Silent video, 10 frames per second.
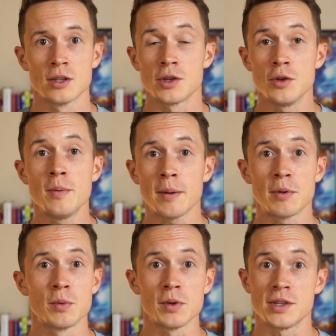So you might
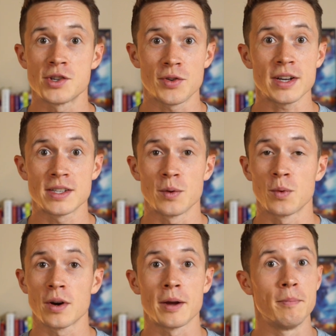be really stressed at
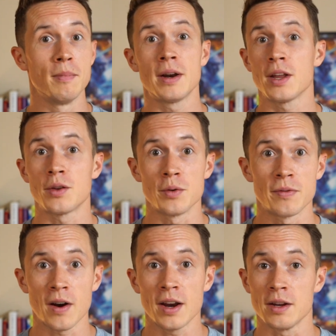work Monday through
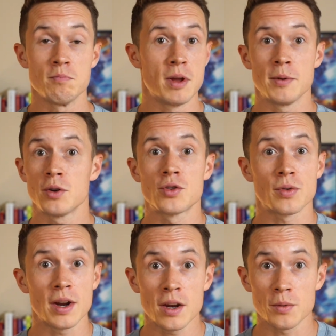Friday. Maybe you're
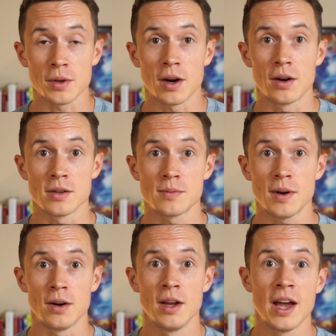training really hard as
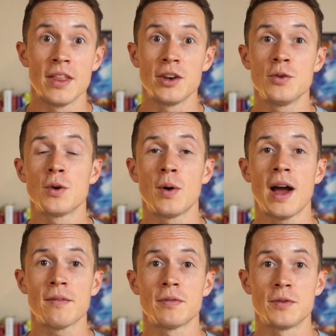well. And then you go
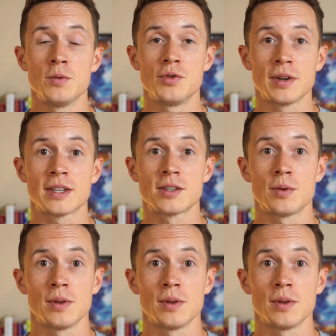have a few drinks to